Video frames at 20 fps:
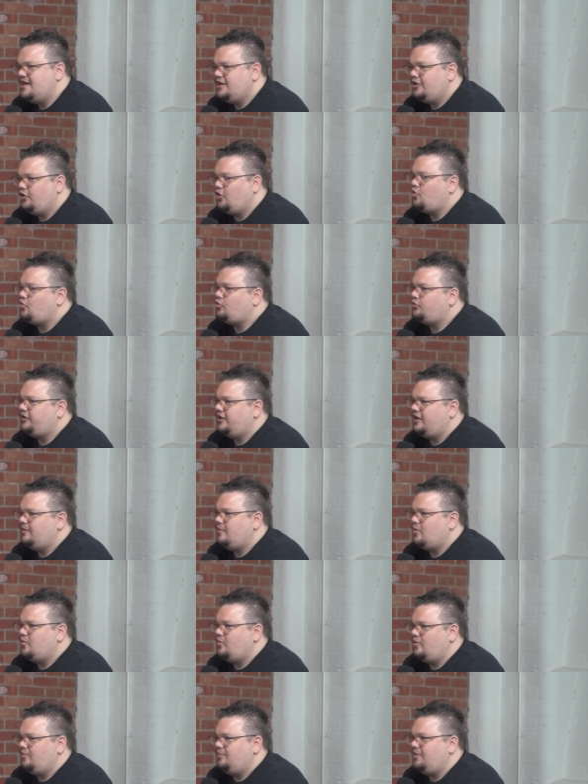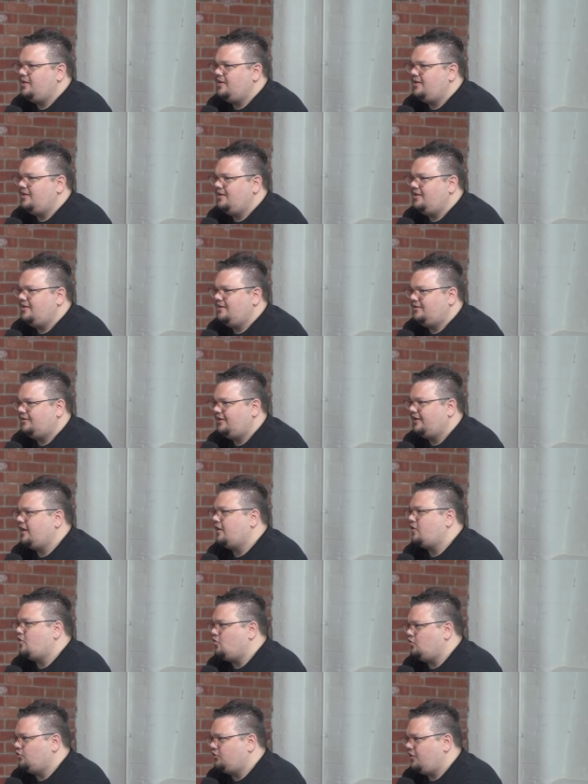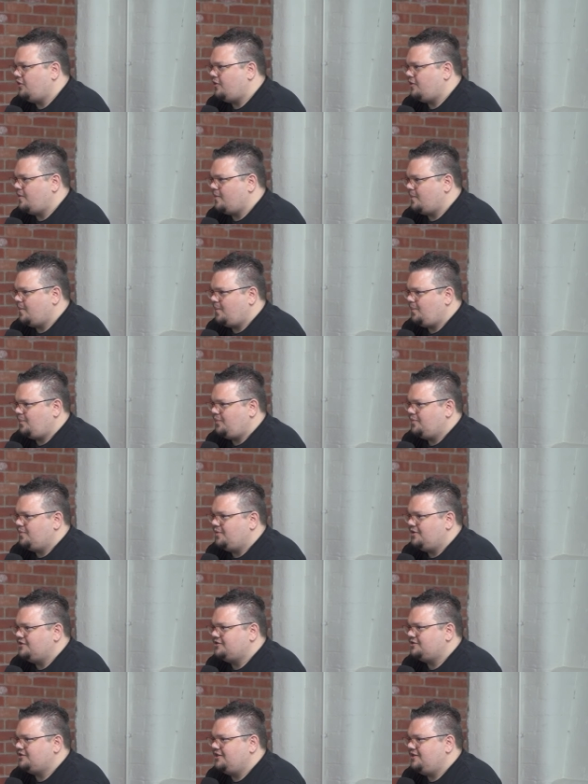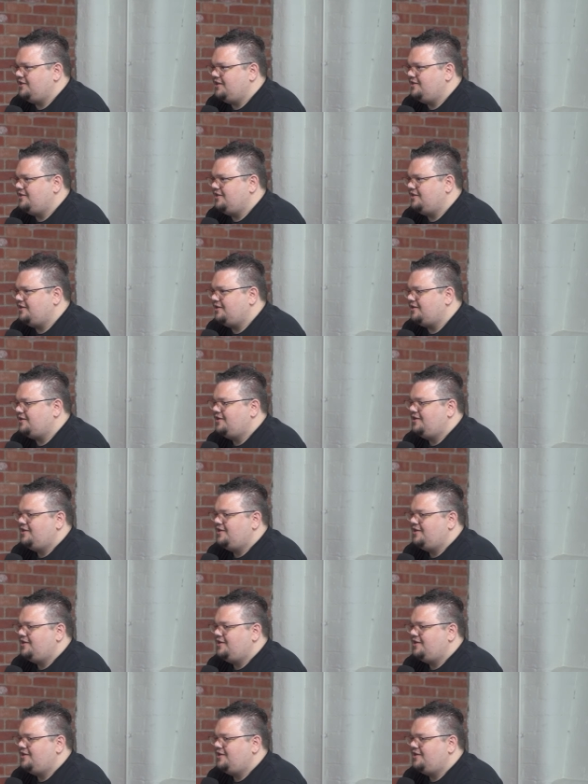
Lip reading: Cold table would be like a cold call, where it's like either,